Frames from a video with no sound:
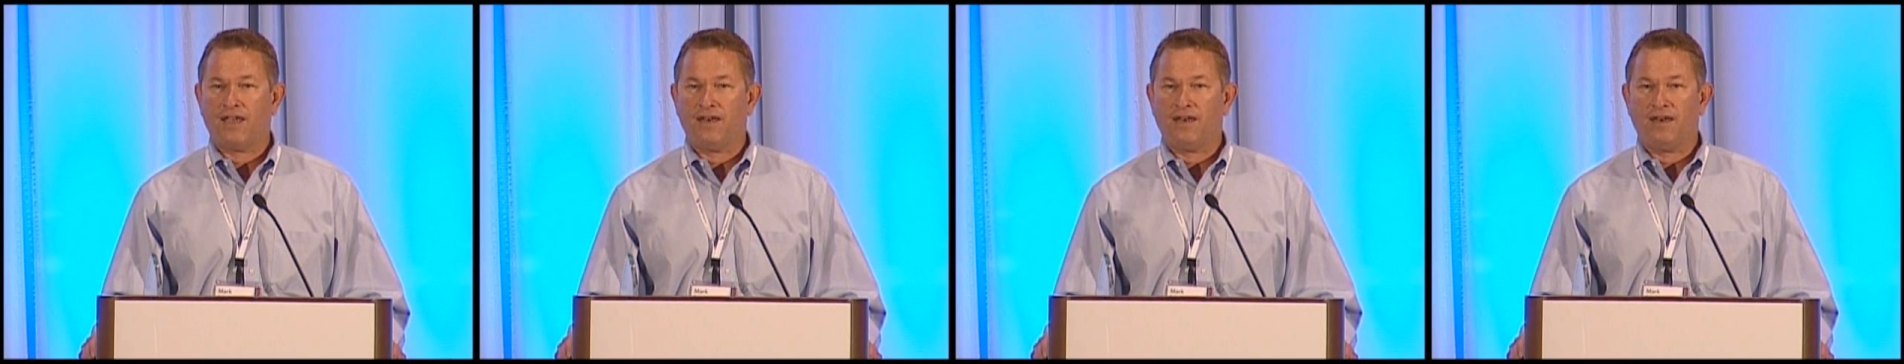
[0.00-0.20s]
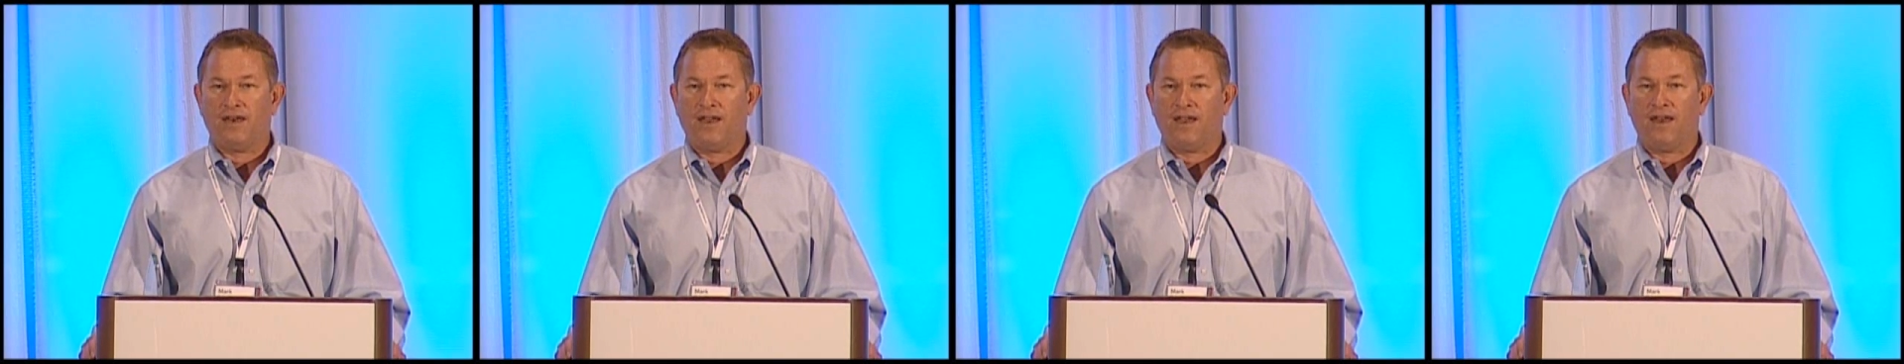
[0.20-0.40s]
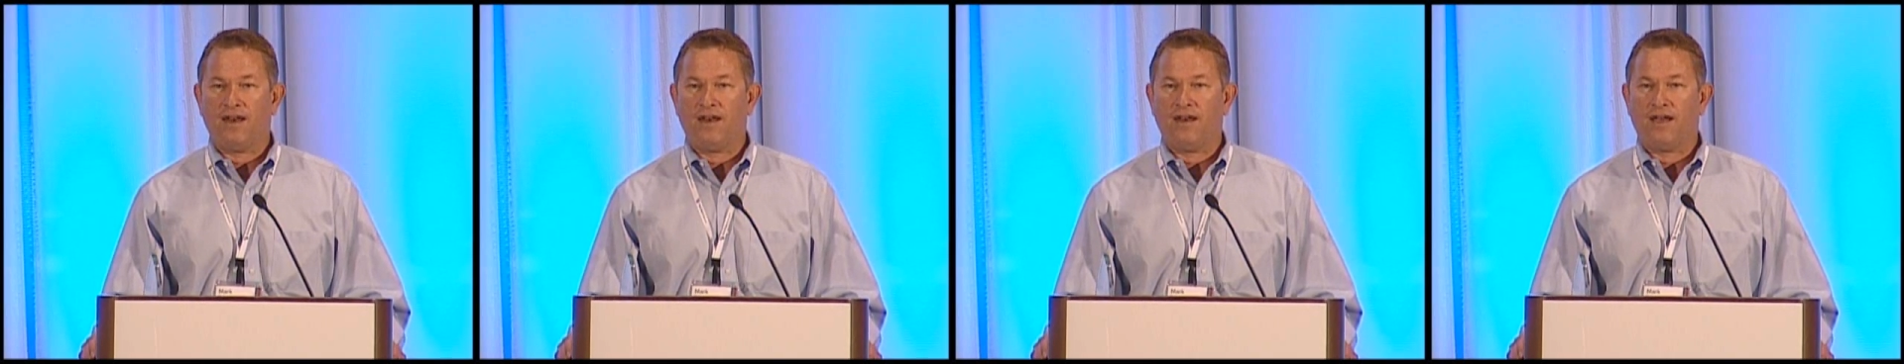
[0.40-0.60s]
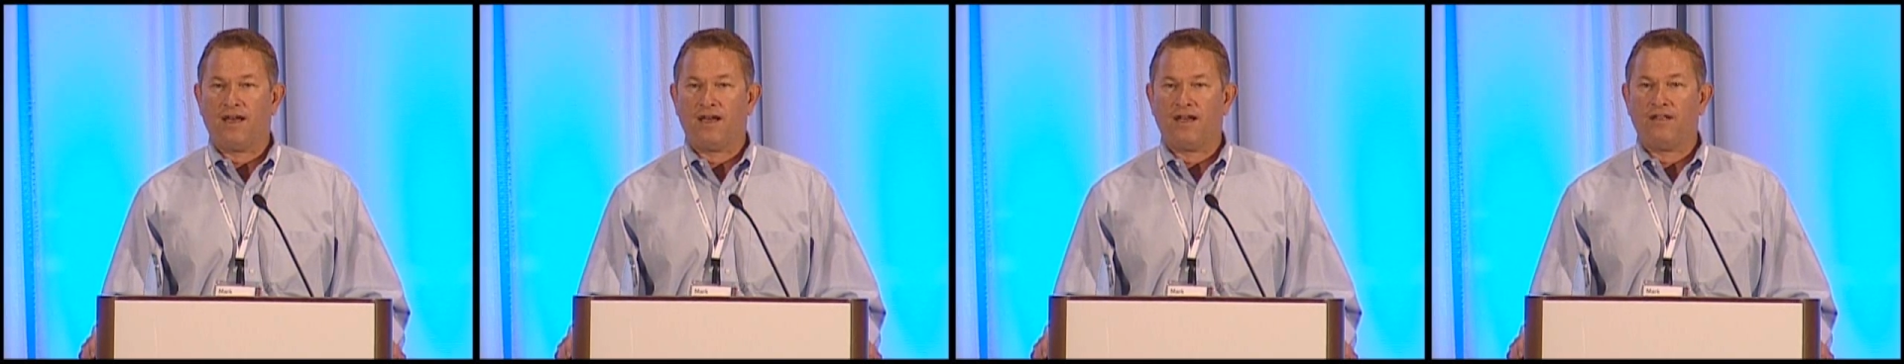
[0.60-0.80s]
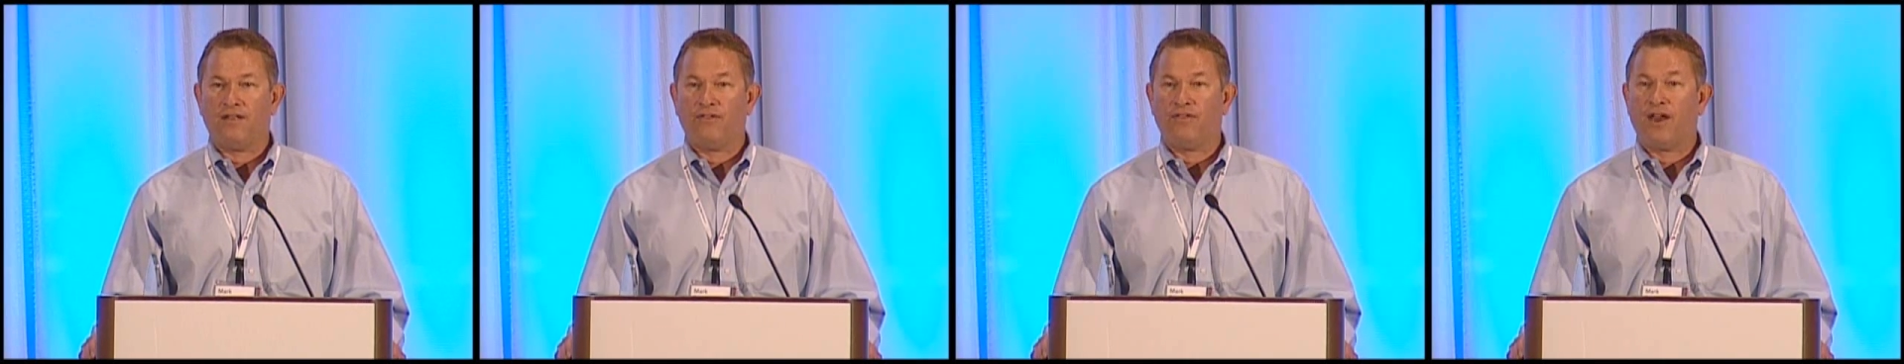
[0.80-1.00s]
And, and
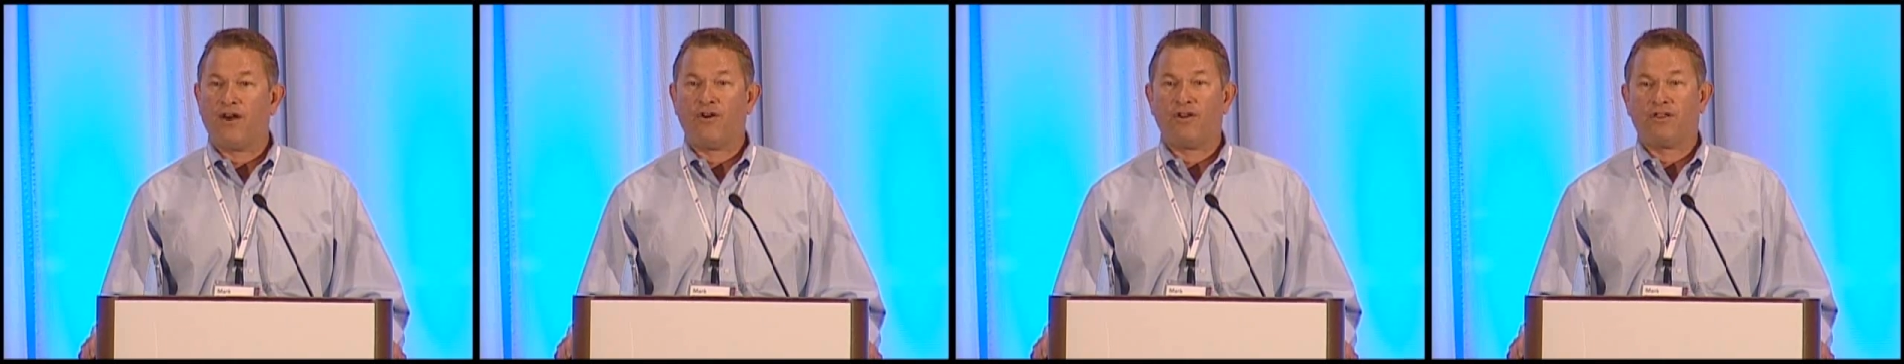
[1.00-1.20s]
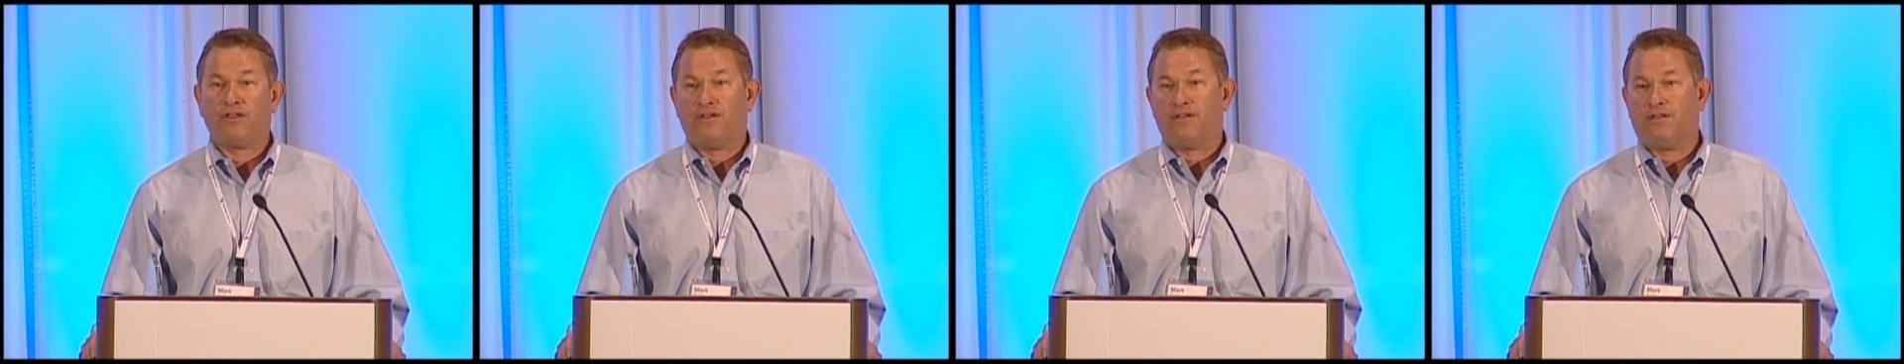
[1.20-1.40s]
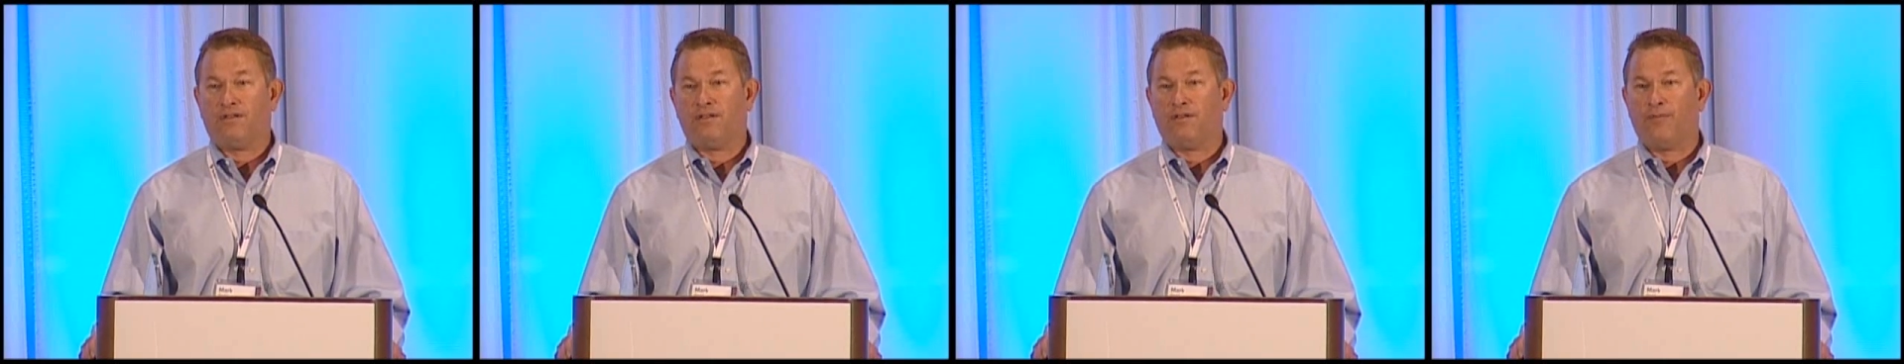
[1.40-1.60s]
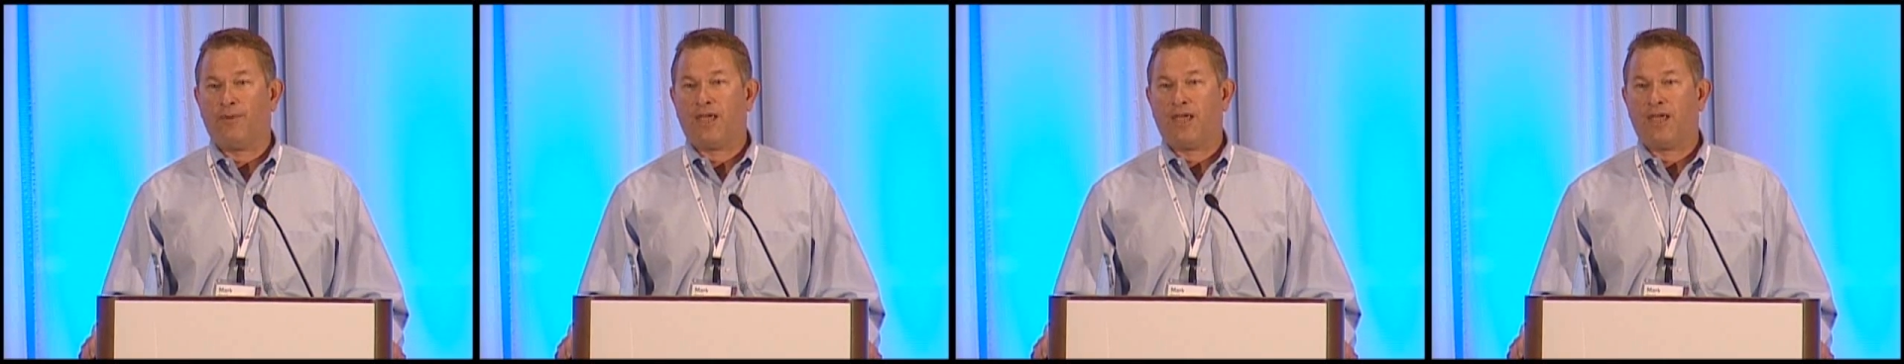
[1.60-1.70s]
uh, they're at the